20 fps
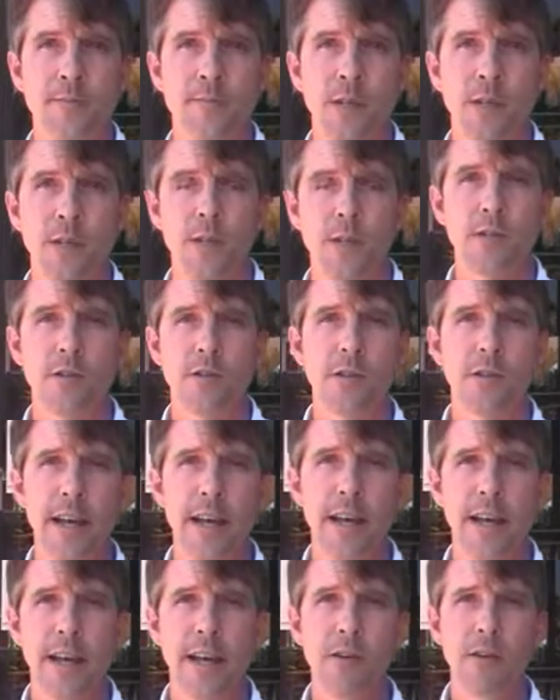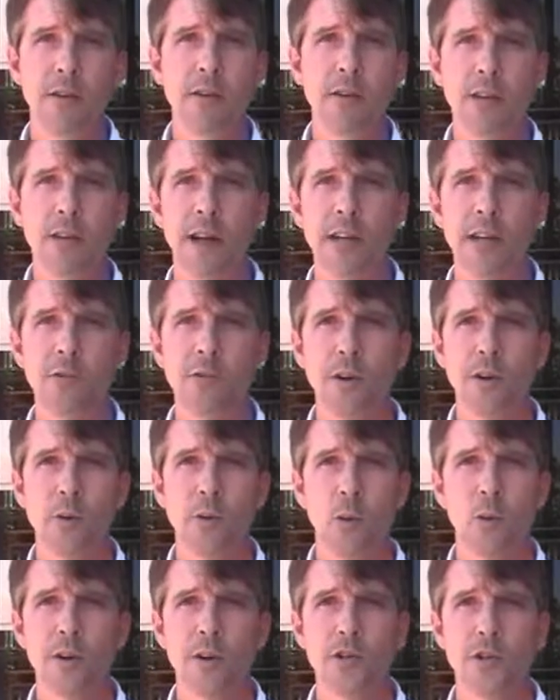Since the day we signed one of
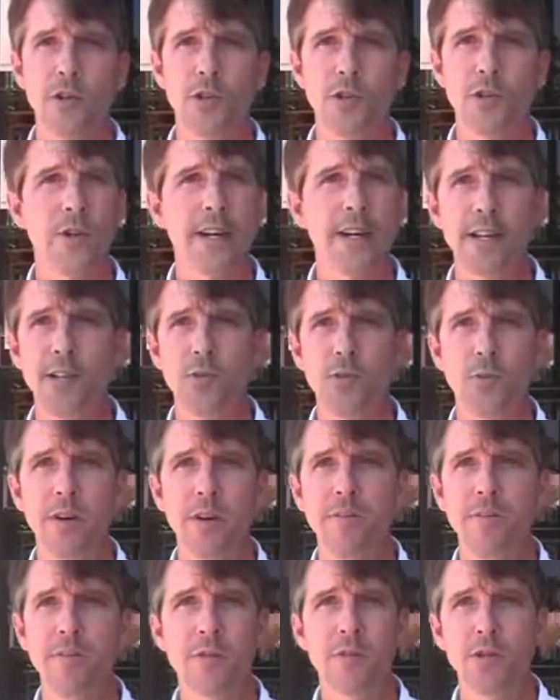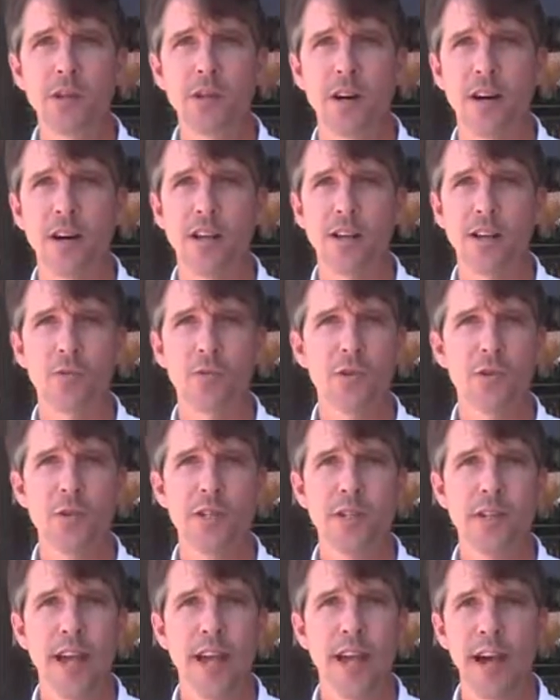the worst treaties we've ever signed, which
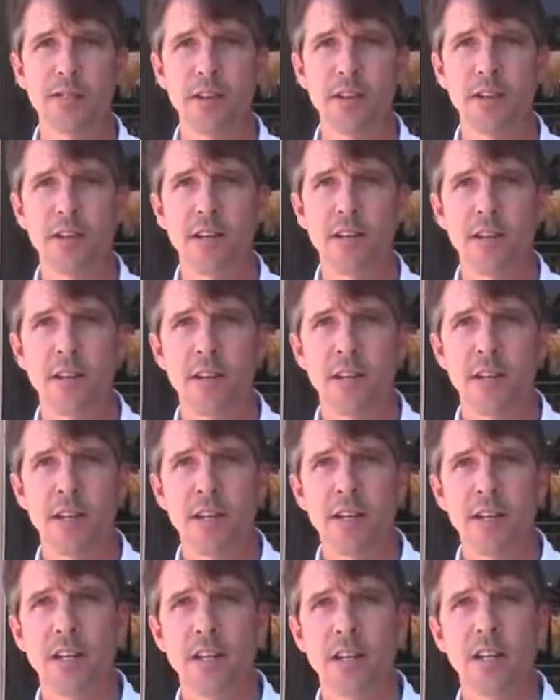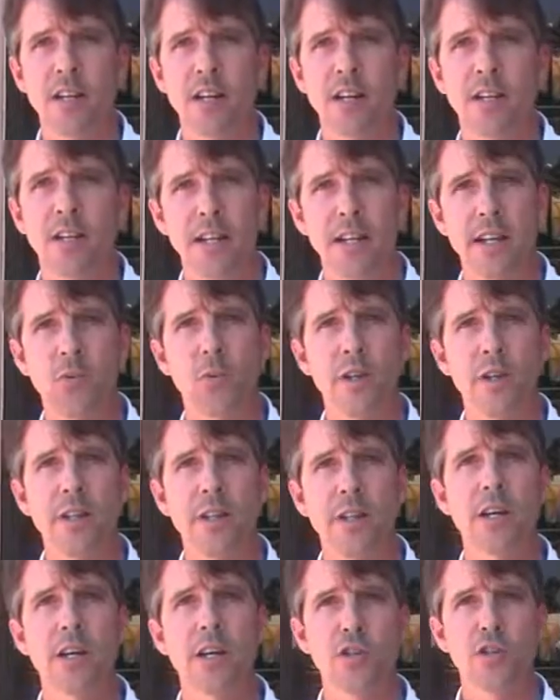was NAFTA. That's when
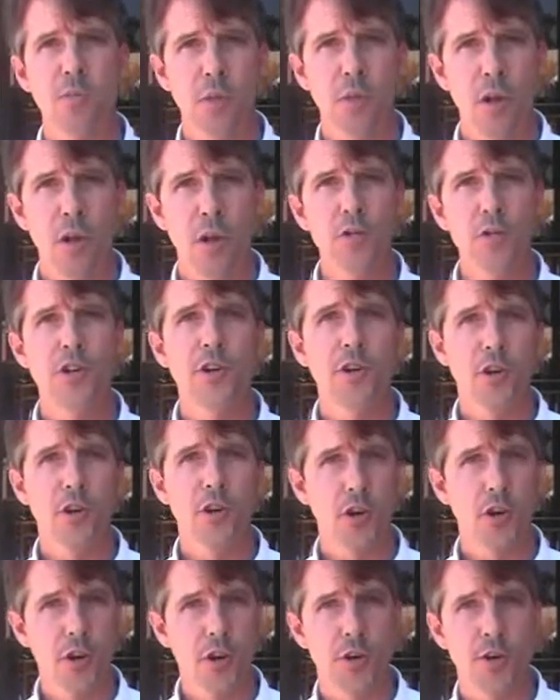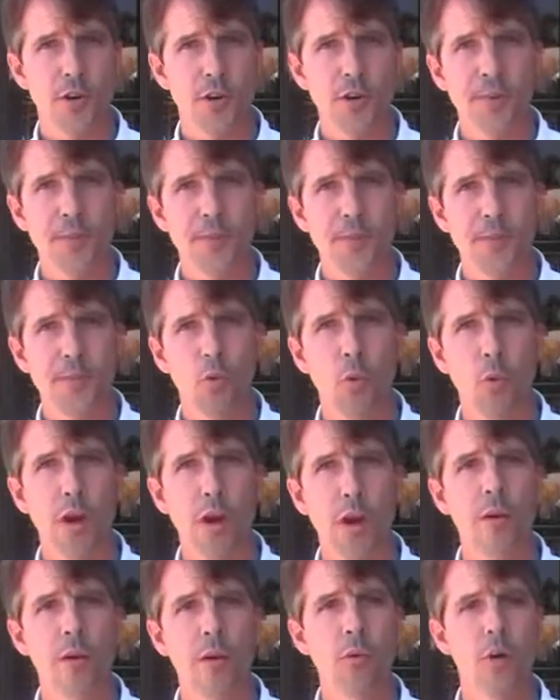the explosion occurred,
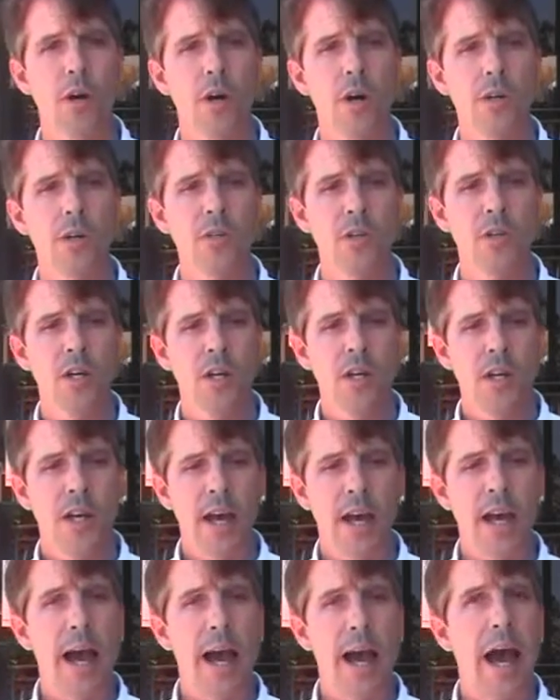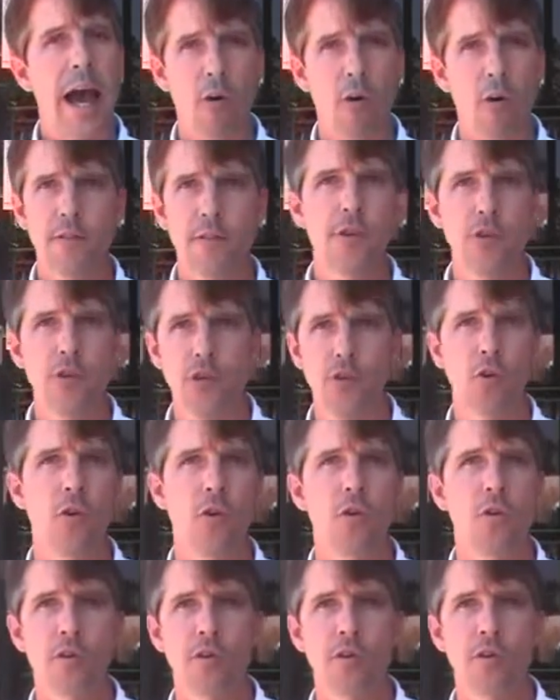where it was out of
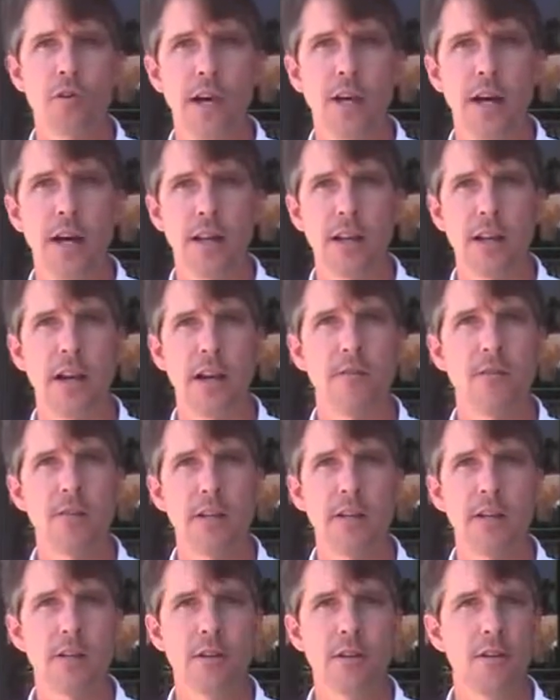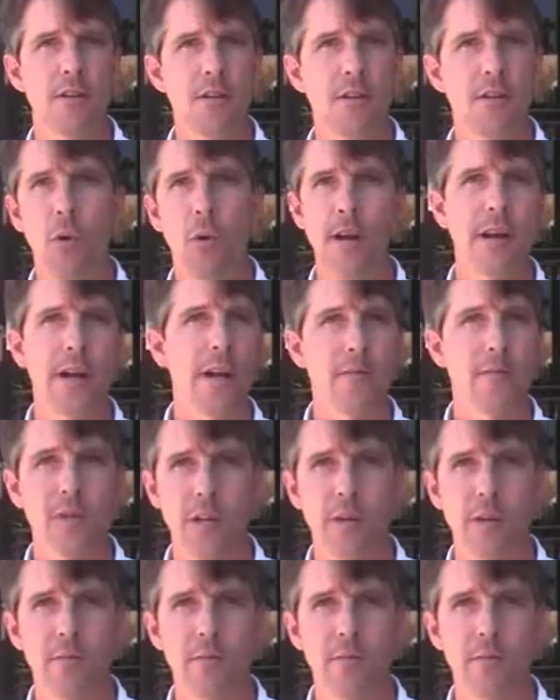control at a level that no one had ever seen.